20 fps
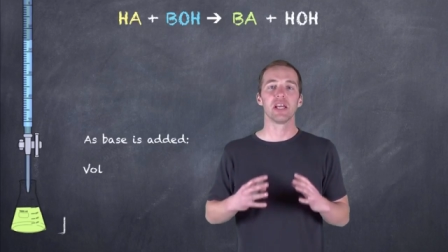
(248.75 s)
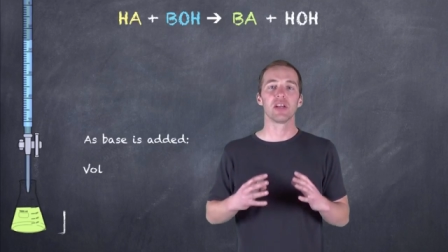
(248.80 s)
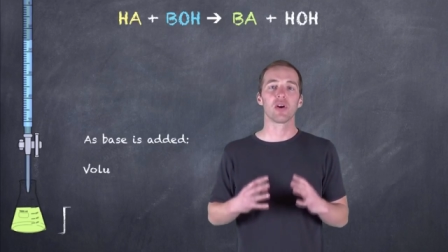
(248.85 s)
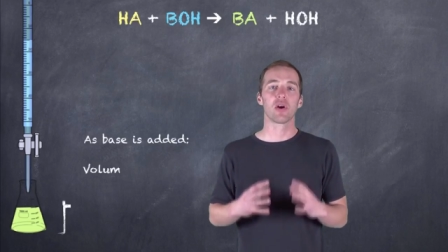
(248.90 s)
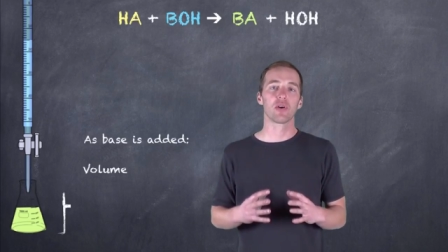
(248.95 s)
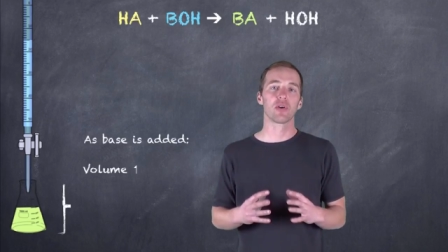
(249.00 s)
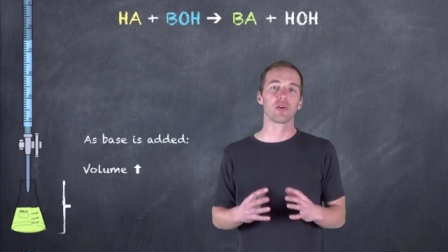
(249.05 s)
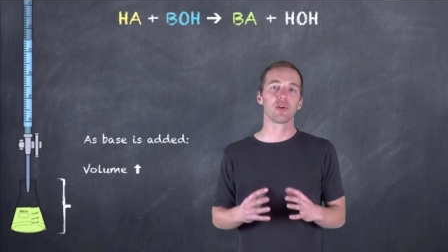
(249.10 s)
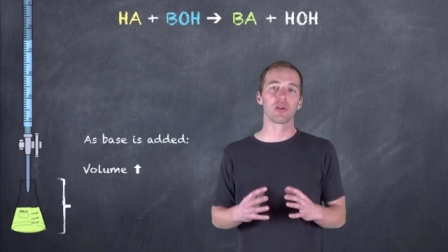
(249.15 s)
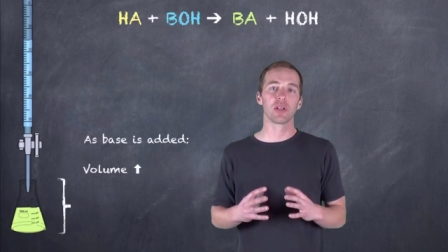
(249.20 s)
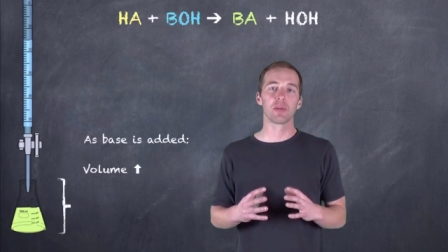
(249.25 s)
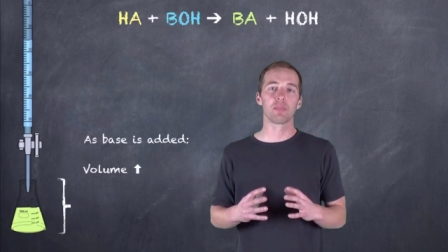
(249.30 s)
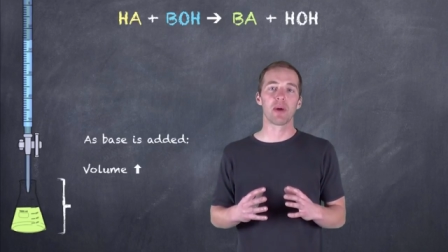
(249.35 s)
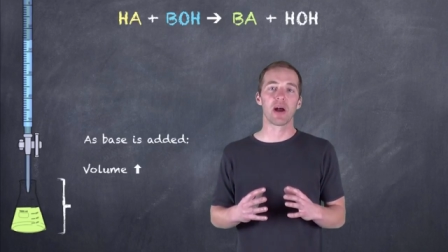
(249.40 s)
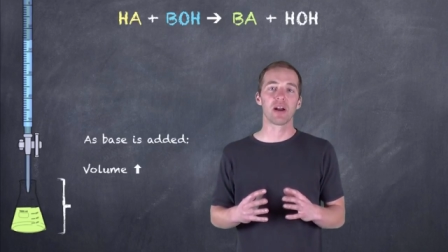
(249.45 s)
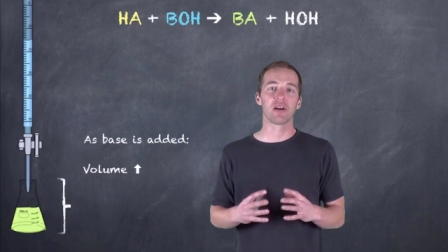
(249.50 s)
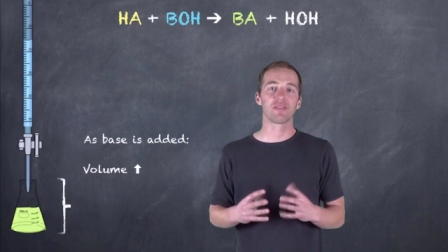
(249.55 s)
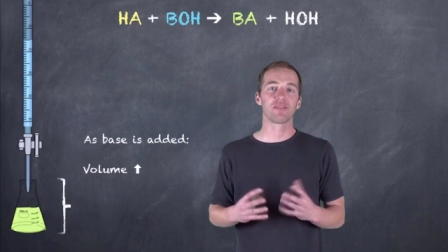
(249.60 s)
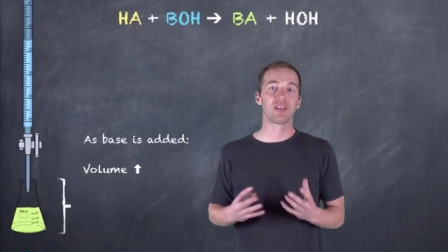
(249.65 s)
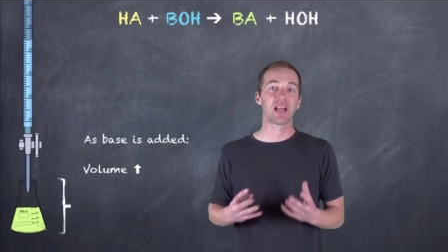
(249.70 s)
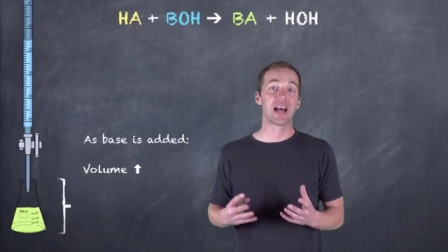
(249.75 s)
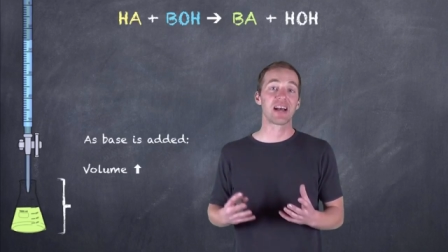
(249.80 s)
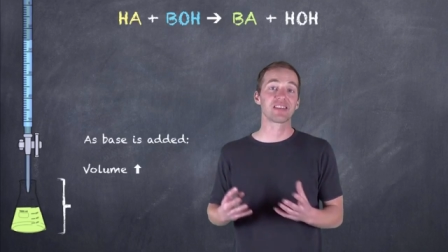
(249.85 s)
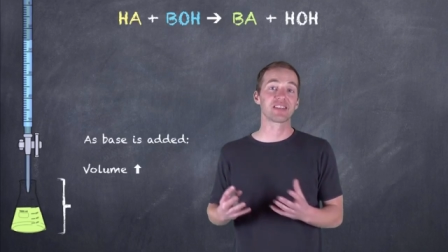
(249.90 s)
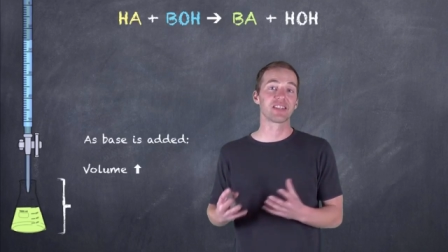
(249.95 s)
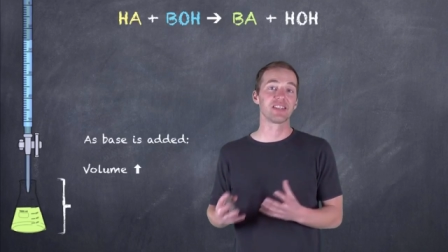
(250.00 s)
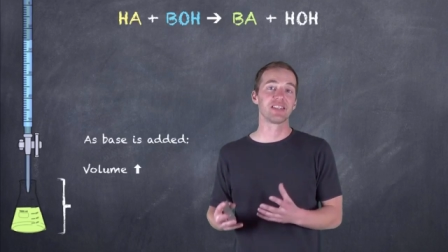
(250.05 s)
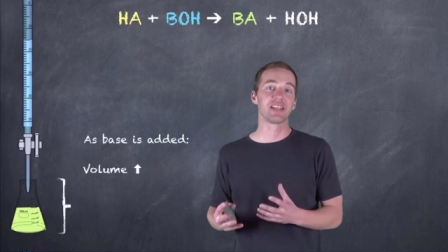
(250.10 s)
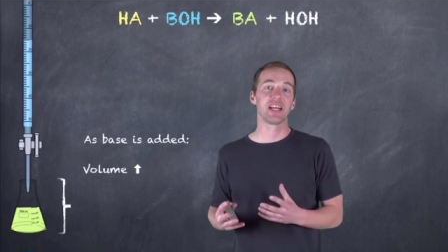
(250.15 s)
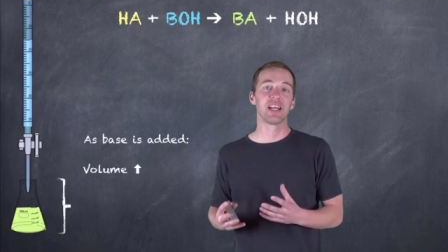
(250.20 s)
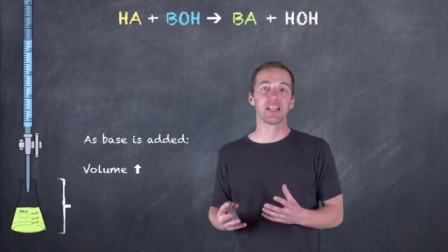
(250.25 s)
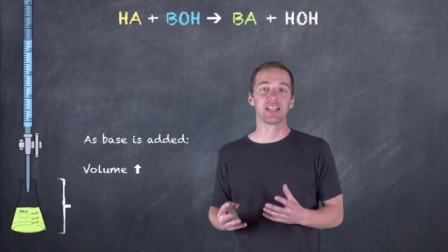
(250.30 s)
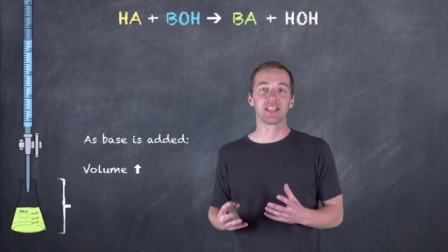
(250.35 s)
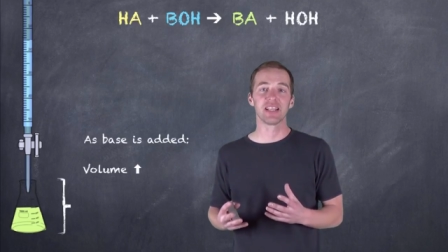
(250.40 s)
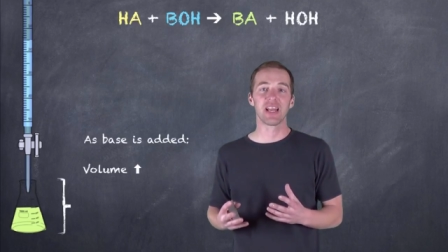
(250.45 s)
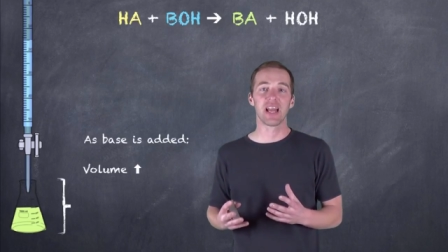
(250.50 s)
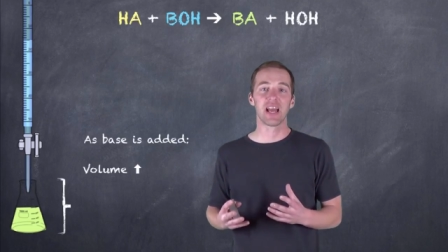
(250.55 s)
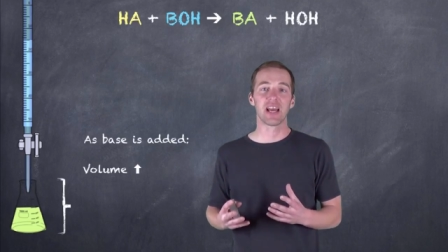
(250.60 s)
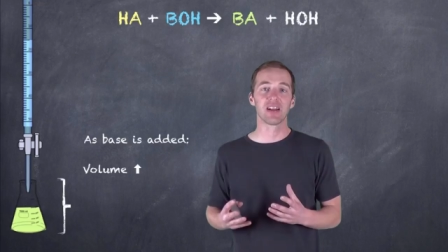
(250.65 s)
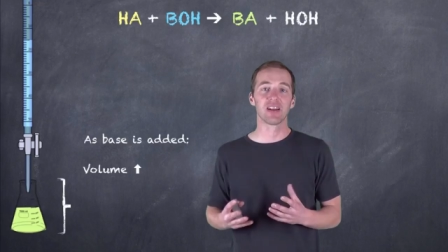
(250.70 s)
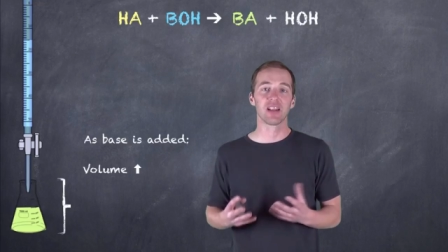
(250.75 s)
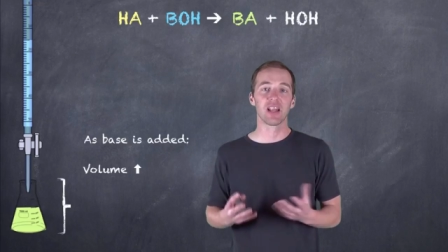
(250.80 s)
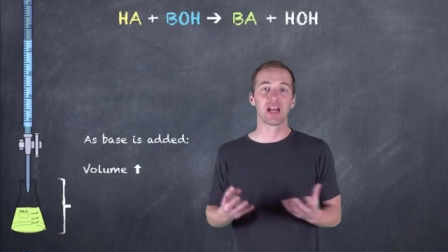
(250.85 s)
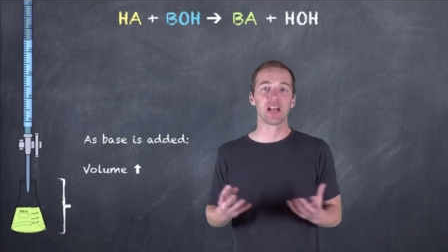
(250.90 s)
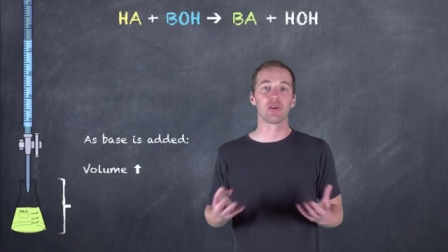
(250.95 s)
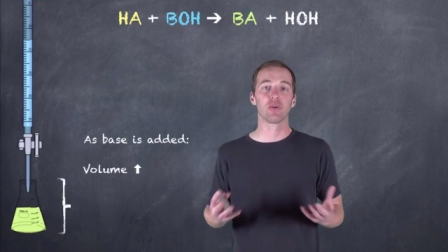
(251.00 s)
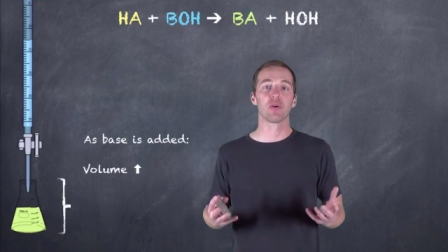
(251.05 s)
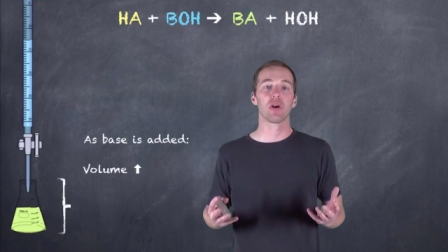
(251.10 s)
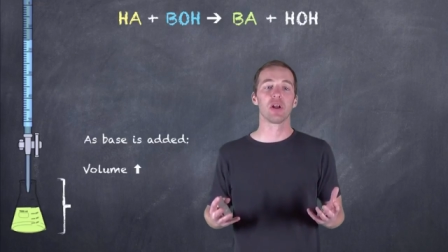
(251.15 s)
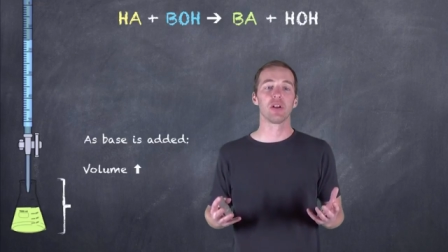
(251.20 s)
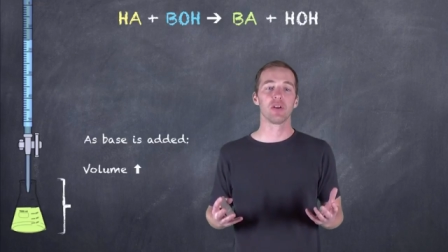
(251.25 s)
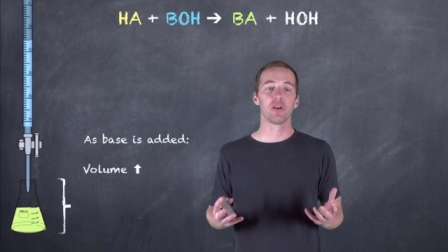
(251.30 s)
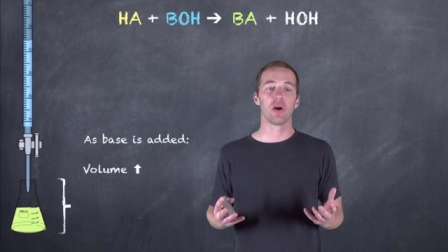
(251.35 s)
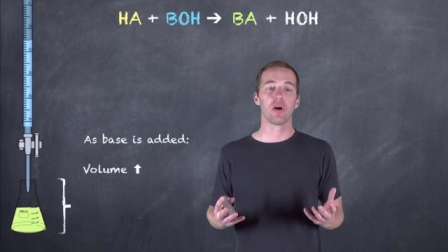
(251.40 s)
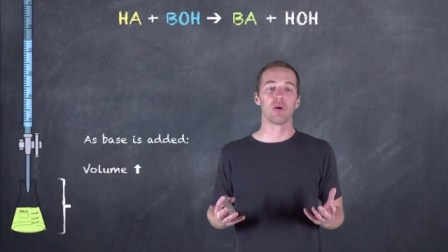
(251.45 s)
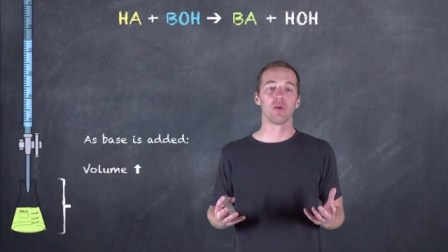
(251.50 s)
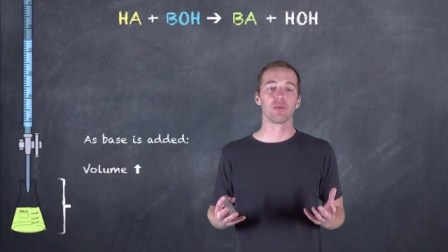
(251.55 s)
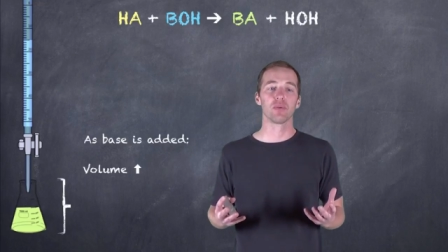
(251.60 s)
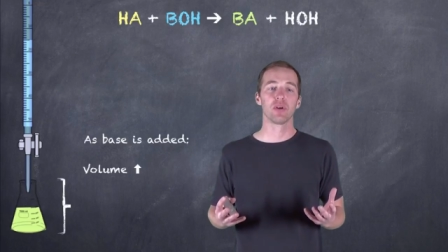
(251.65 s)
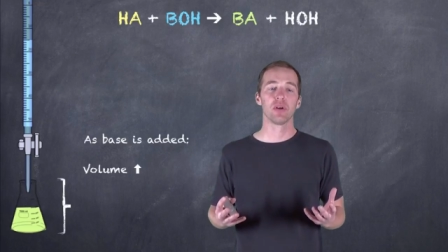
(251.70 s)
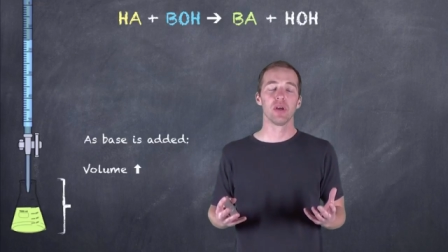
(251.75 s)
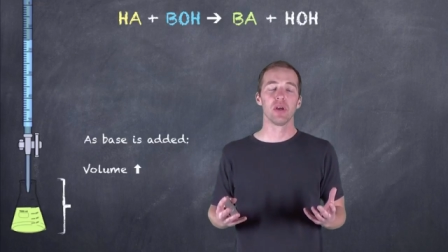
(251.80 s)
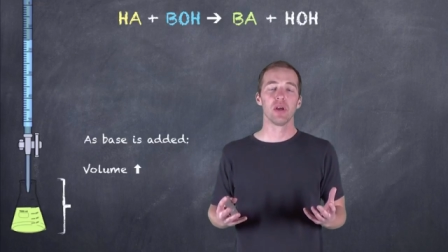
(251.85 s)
in our Erlenmeyer flask containing the analyte or unknown.